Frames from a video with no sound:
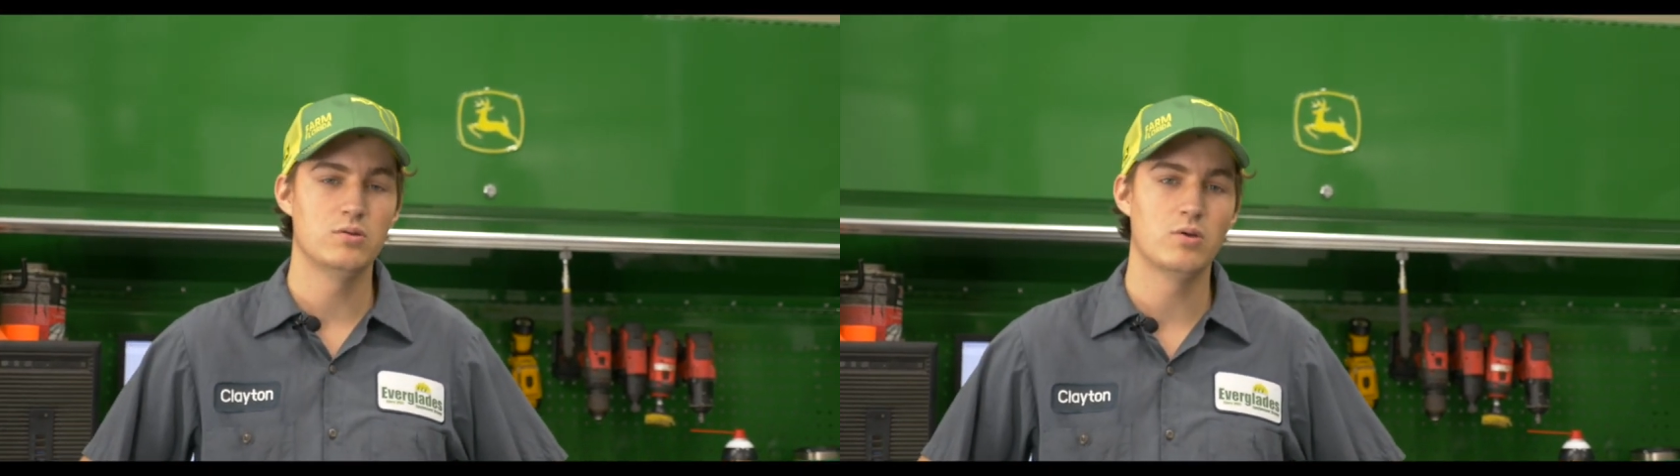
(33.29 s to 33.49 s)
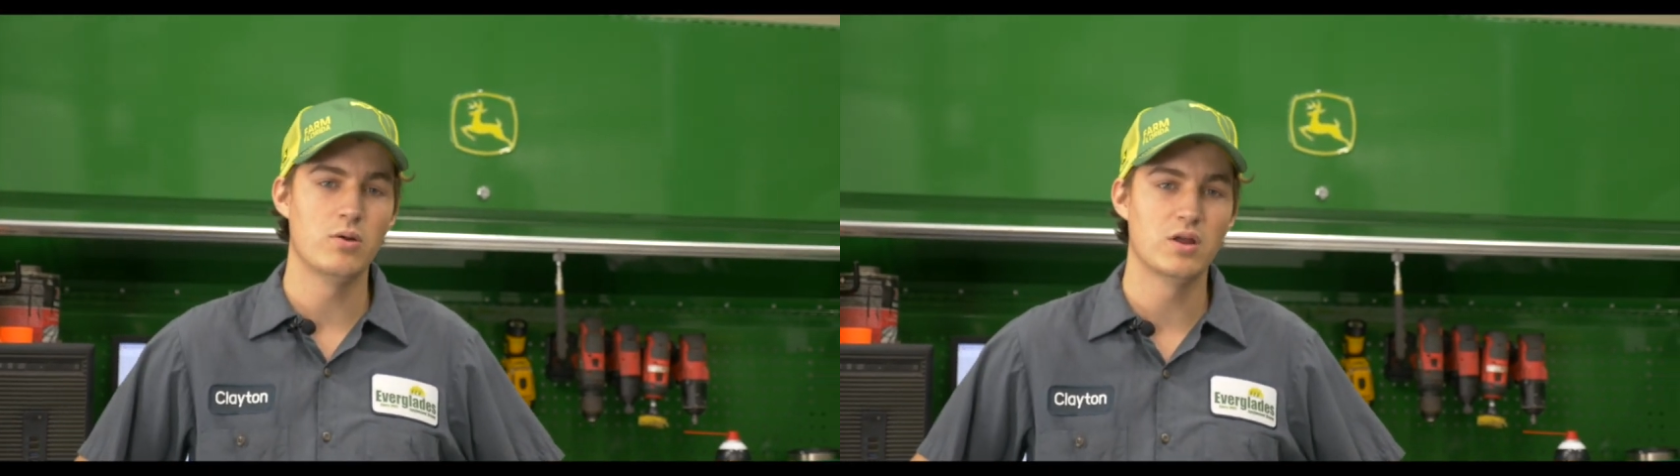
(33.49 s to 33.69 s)

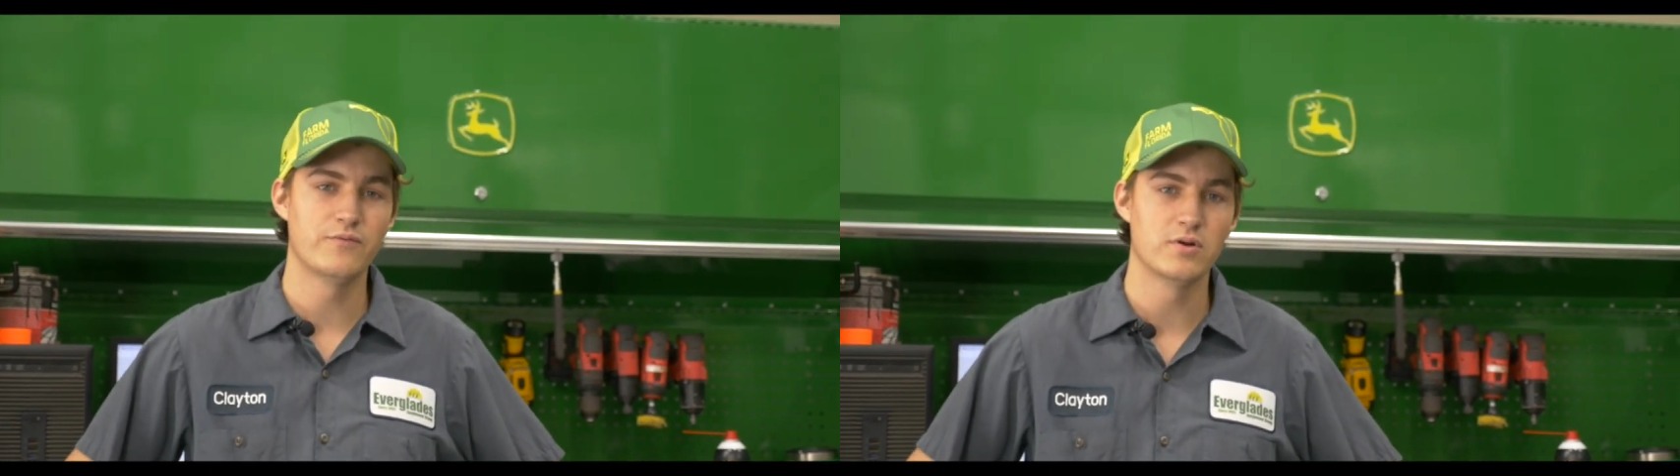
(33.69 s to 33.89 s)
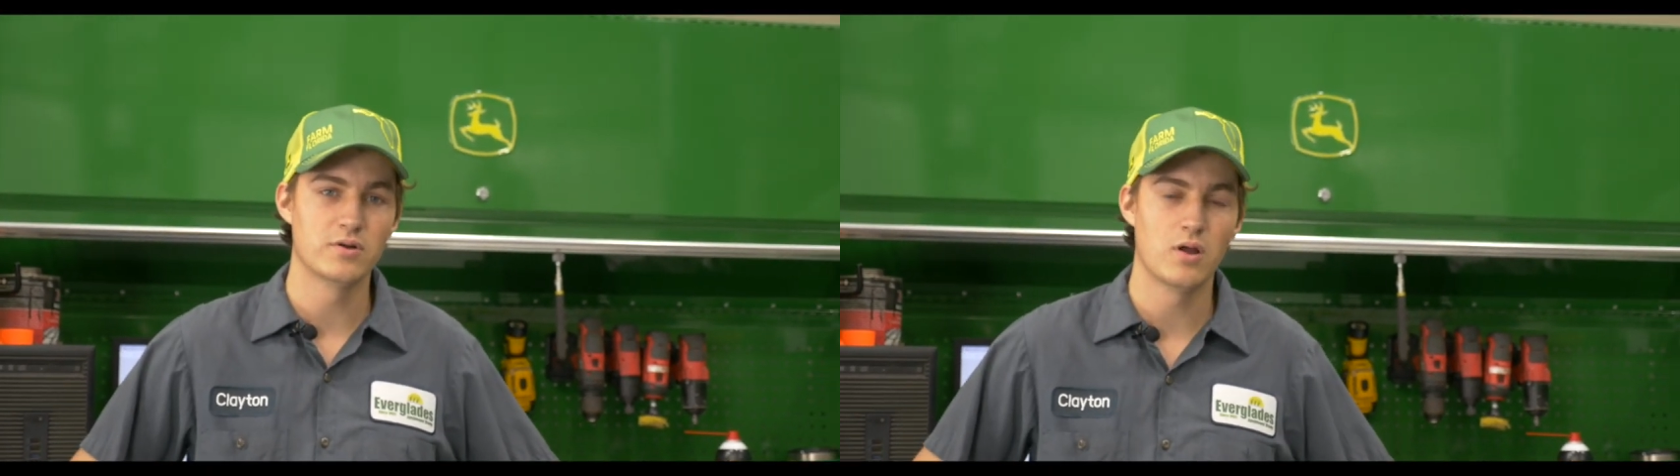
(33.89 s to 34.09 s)
You go there
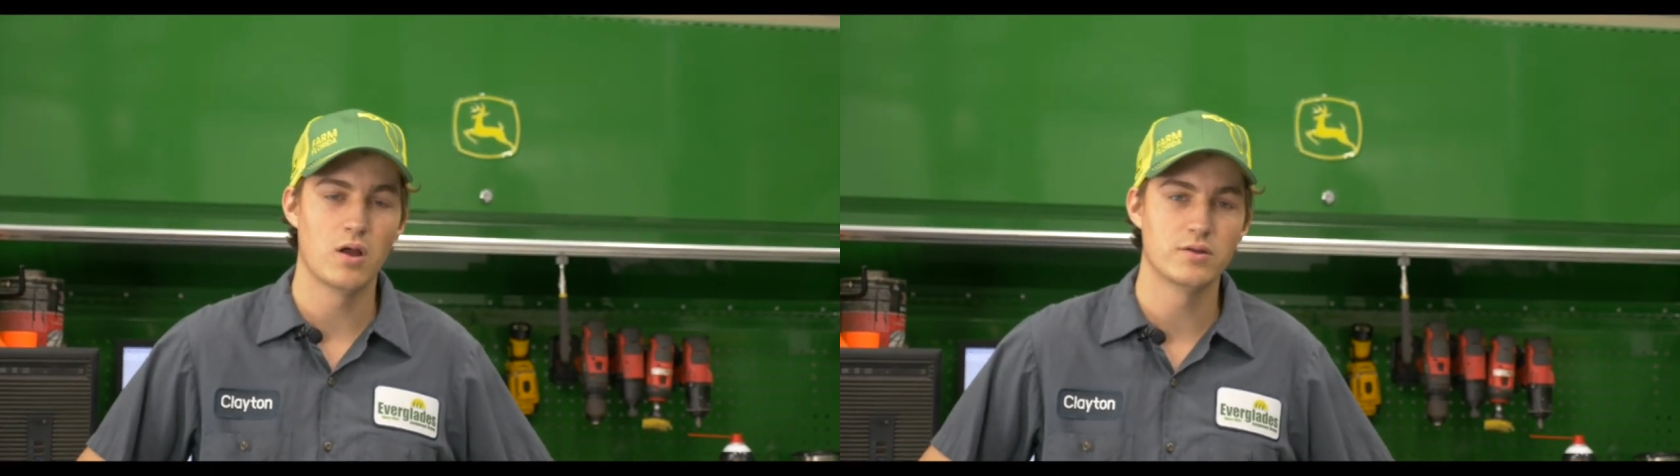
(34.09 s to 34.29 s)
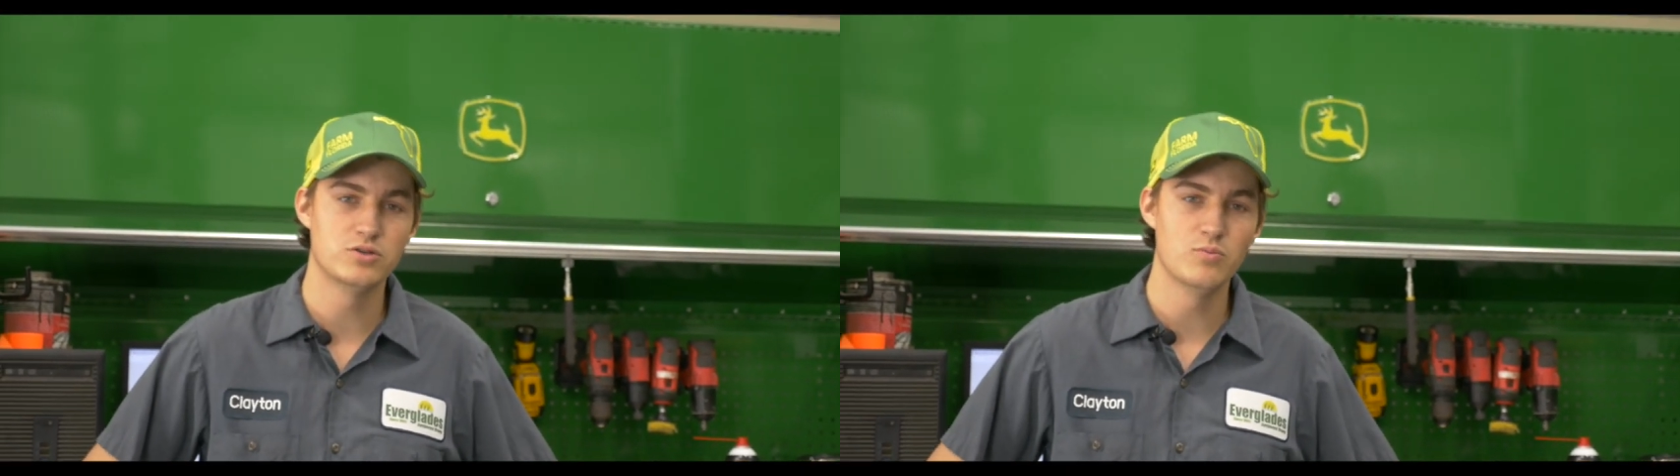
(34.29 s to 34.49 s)
for
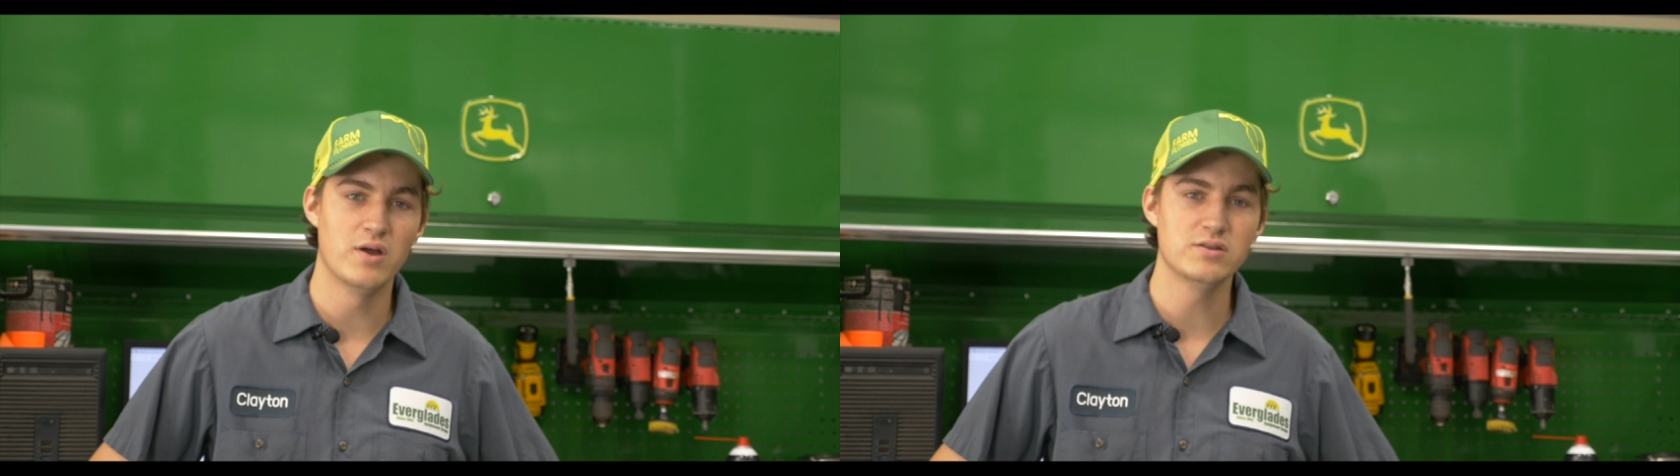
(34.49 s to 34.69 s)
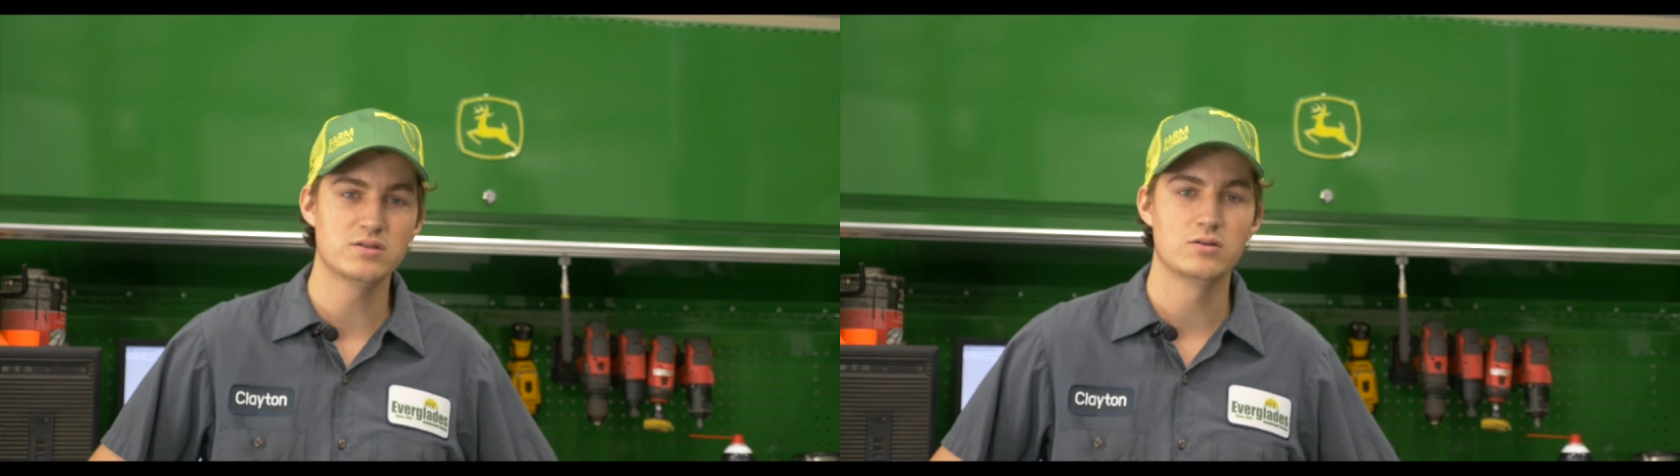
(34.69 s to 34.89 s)
uh, two
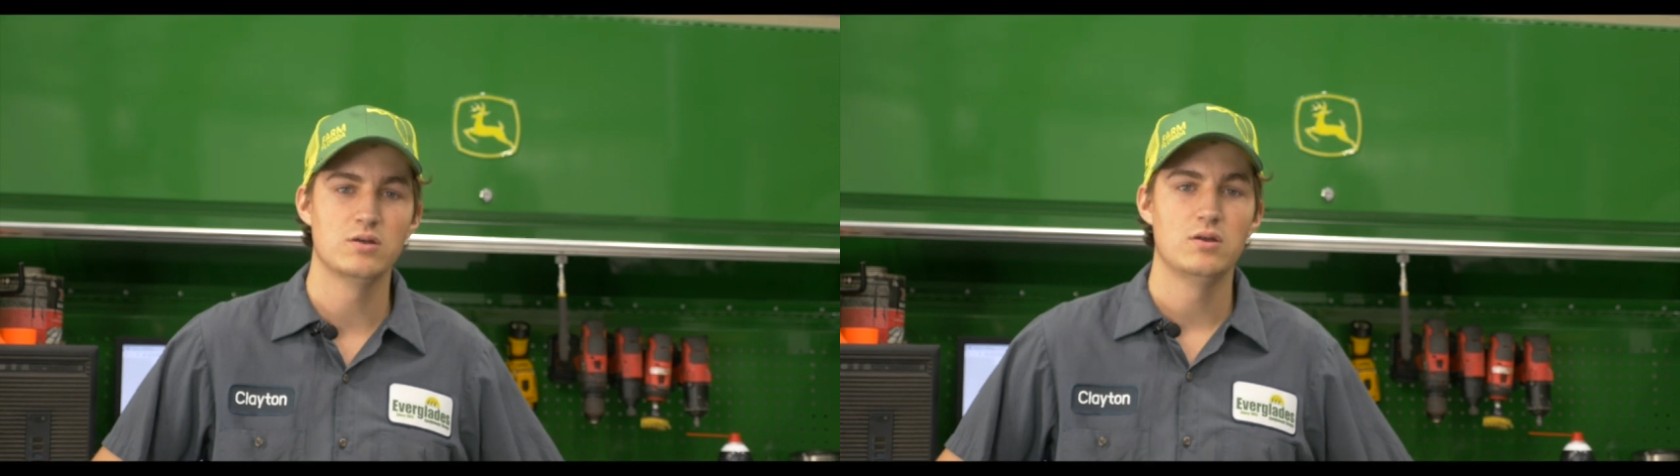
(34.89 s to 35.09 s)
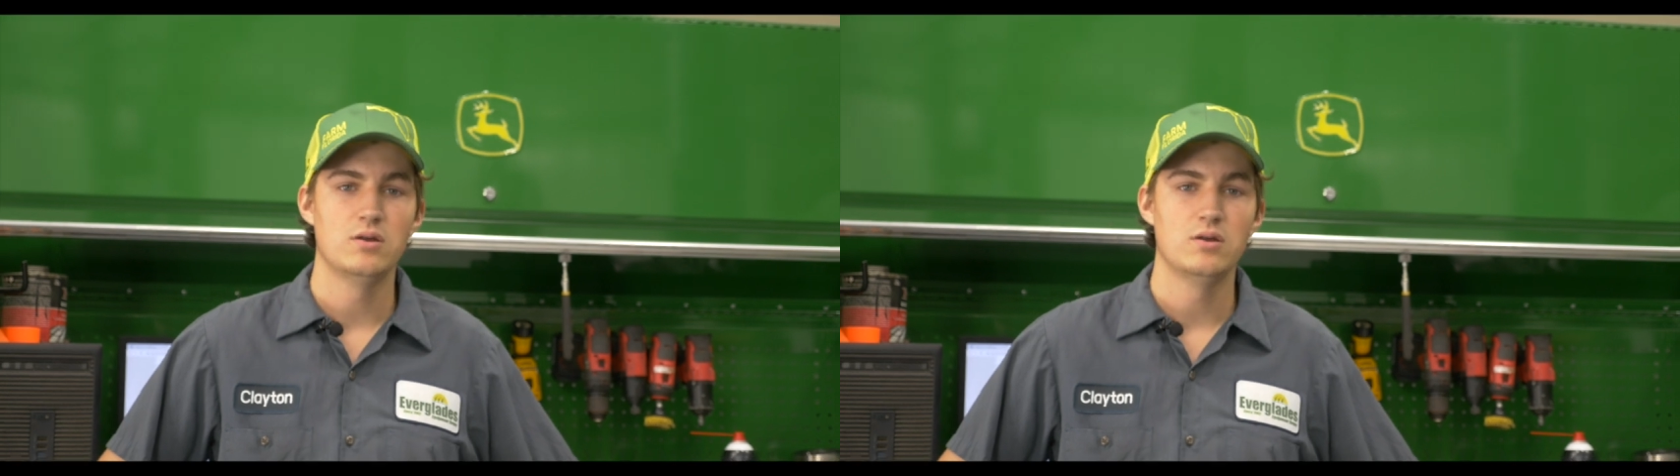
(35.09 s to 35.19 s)
months,